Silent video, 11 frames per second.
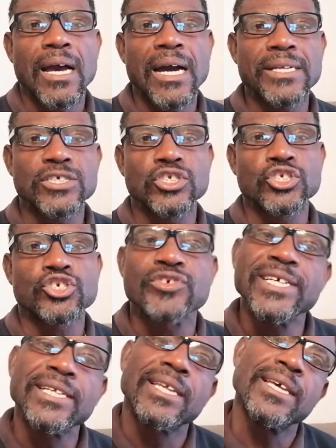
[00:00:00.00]
And it's
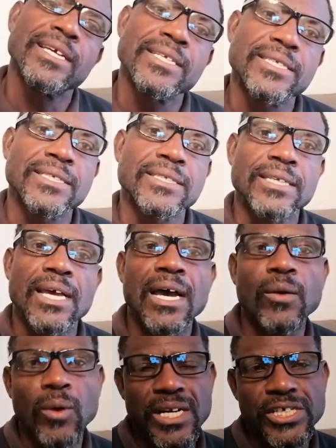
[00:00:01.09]
three things
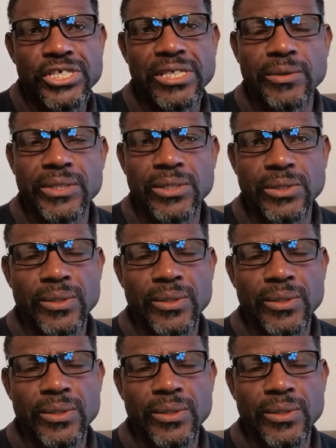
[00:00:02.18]
I want to share with you